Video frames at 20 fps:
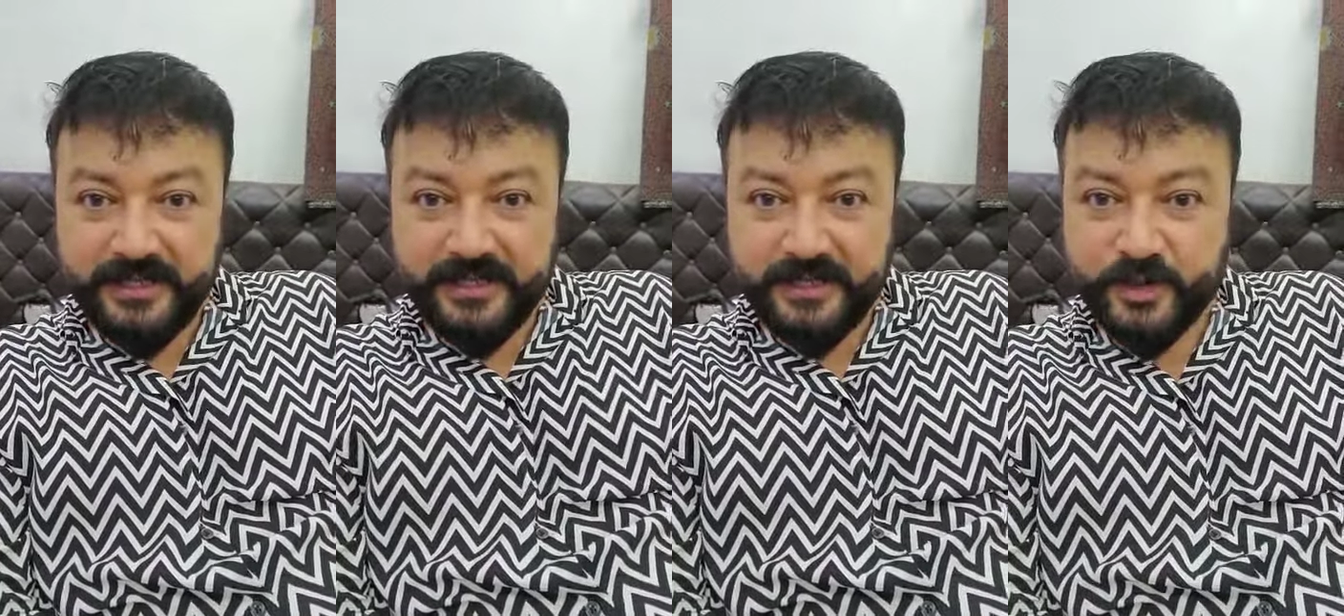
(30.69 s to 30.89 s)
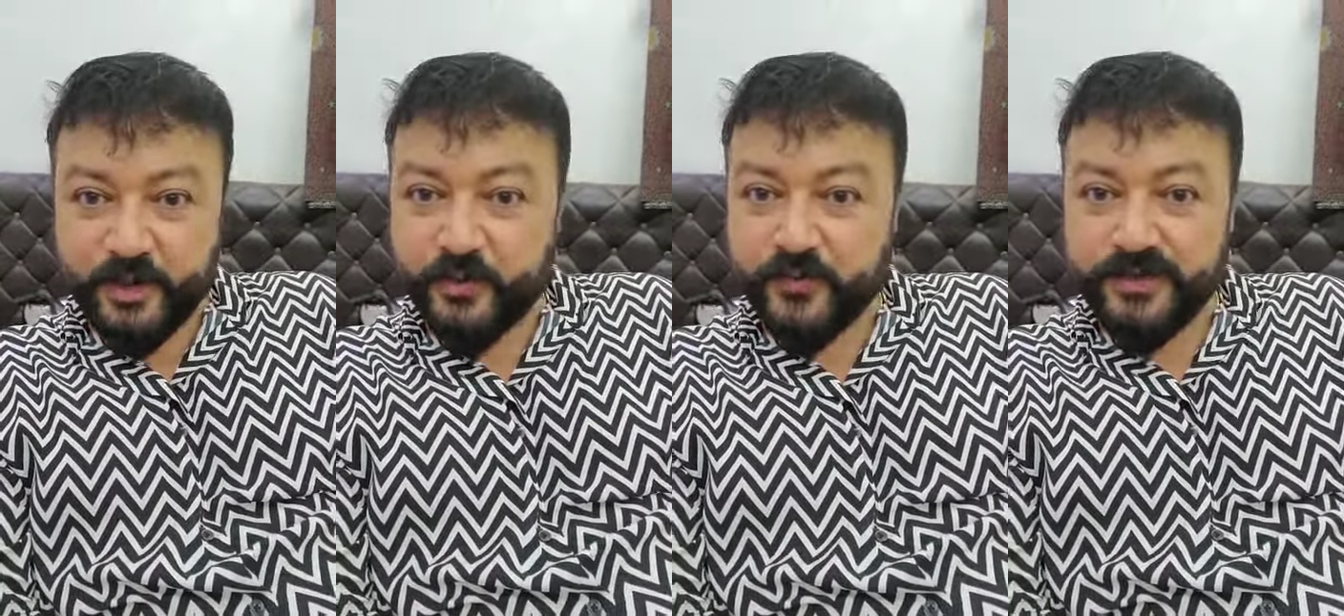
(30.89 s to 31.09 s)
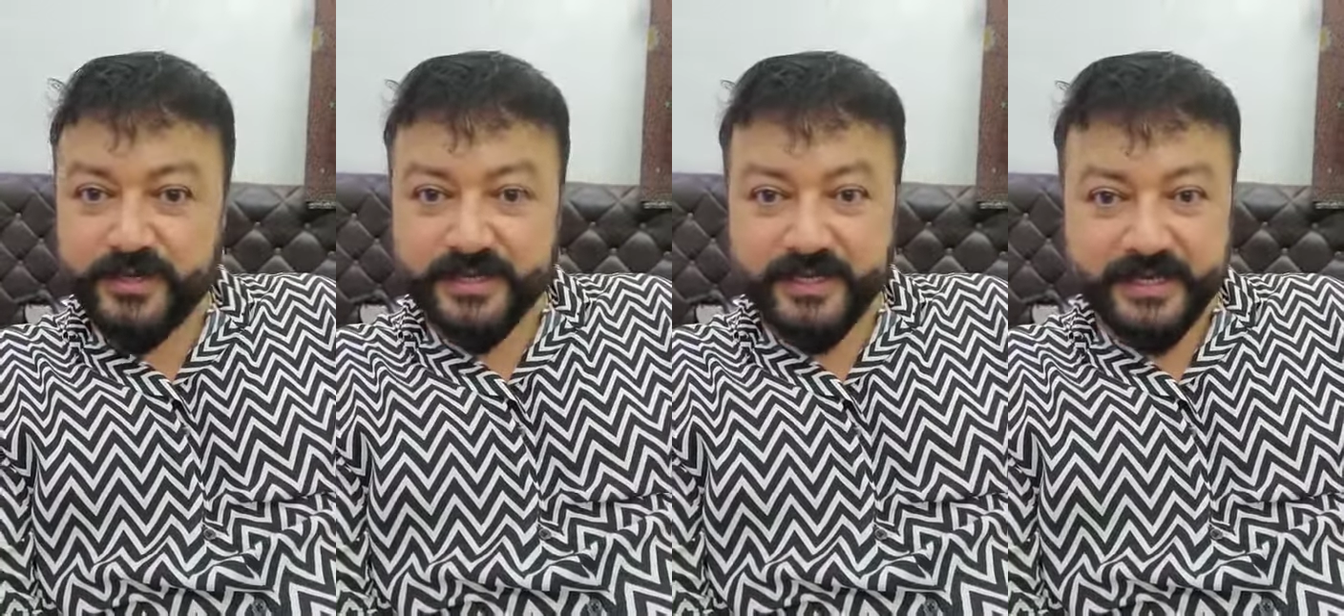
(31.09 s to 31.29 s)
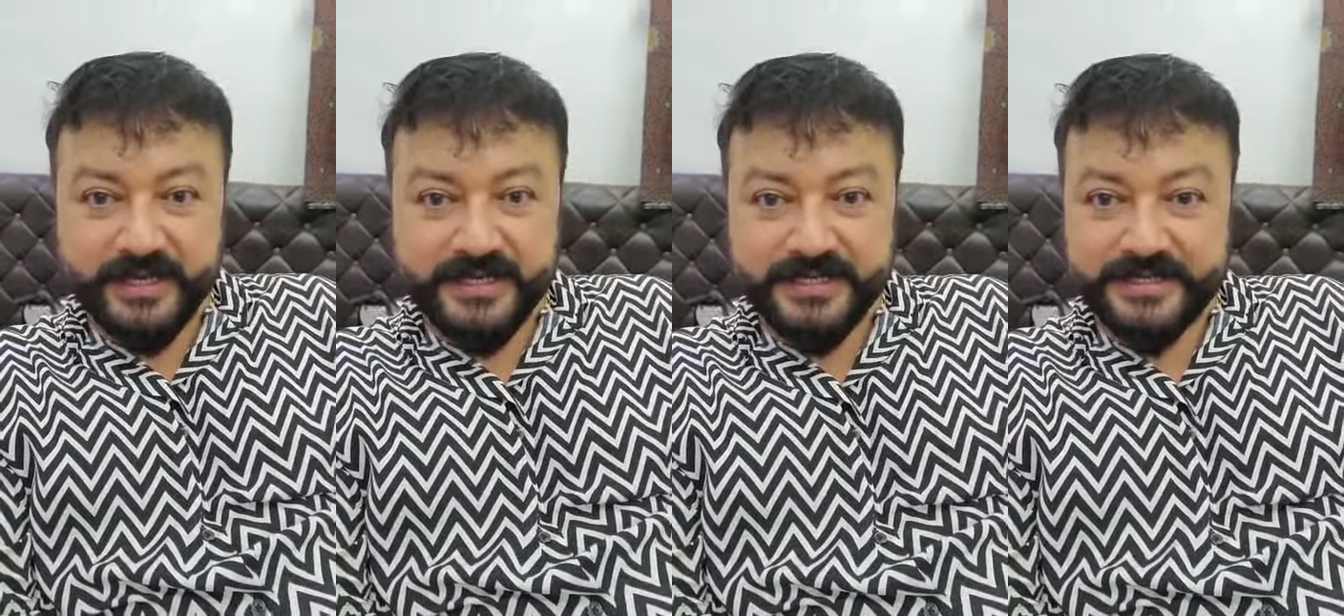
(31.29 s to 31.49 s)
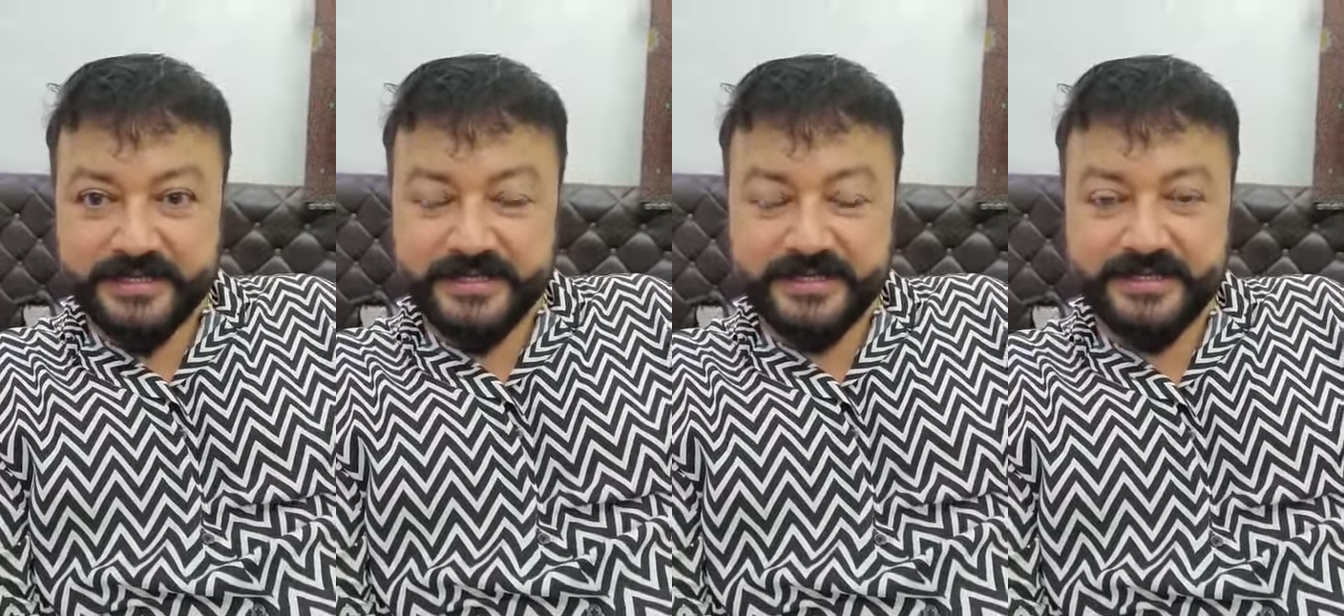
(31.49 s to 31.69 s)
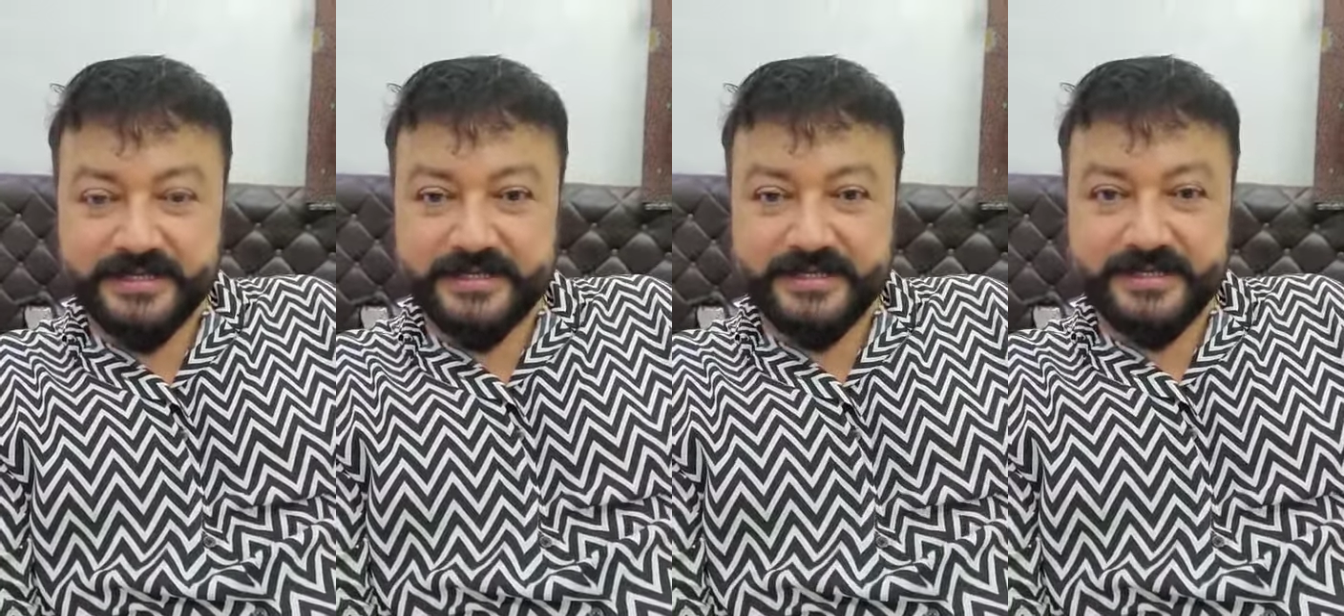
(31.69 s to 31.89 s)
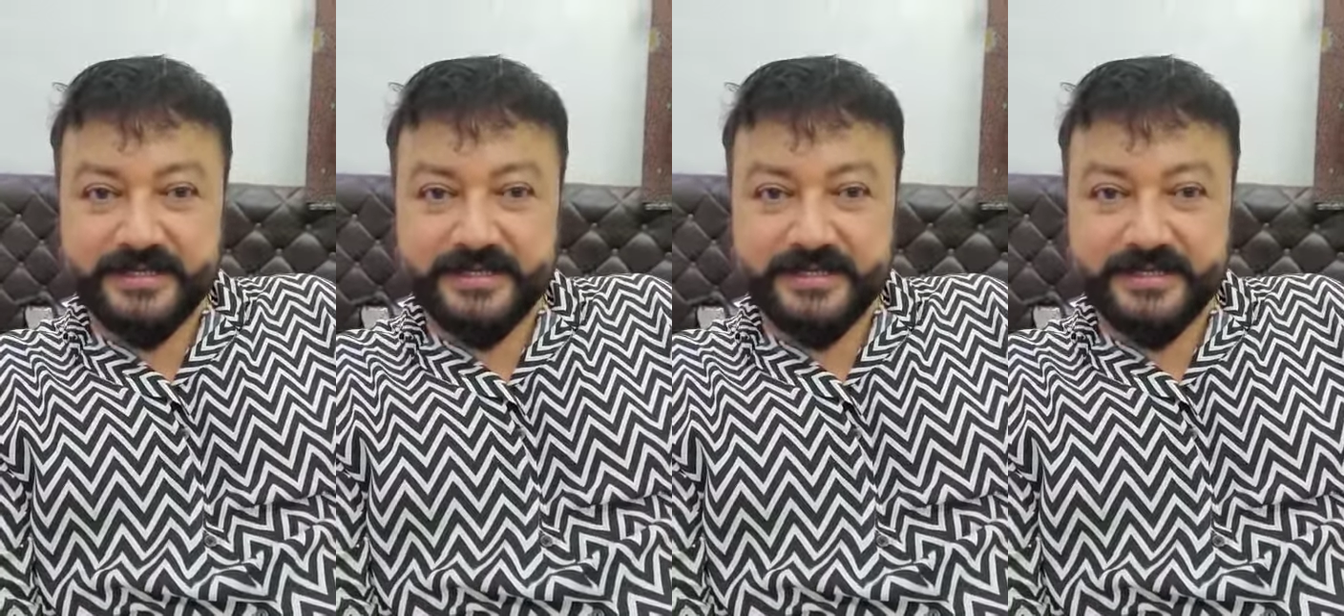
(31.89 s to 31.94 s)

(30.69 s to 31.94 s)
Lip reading: UV Creations,